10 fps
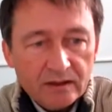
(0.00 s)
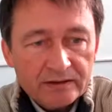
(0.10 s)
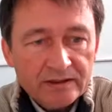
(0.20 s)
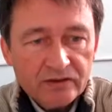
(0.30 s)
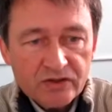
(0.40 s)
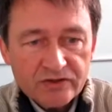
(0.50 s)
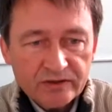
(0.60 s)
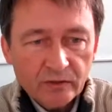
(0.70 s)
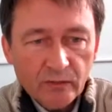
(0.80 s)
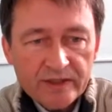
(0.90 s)
an
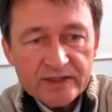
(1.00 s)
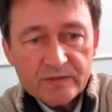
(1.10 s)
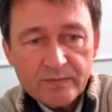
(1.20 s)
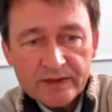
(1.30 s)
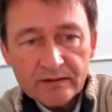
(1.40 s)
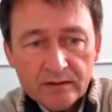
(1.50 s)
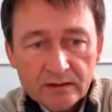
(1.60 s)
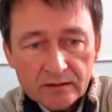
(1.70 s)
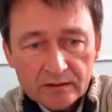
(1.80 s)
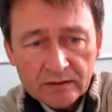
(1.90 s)
industrial waste bin
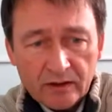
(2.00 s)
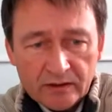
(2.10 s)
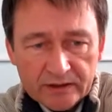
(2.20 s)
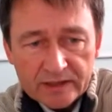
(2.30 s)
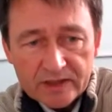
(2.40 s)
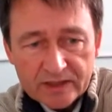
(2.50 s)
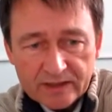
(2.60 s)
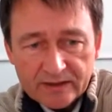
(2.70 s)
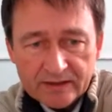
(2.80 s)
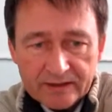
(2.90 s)
on its
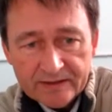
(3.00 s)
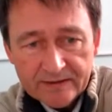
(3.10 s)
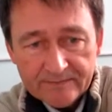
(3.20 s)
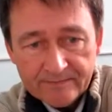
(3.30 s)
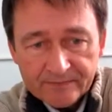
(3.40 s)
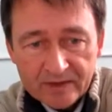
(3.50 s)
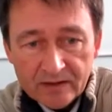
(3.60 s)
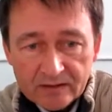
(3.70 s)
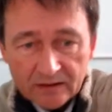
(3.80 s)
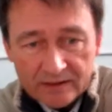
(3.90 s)
side.
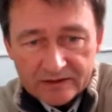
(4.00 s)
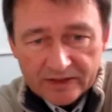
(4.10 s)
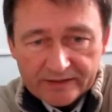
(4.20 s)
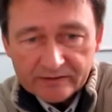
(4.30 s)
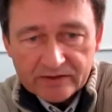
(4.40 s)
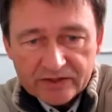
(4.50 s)
The latter held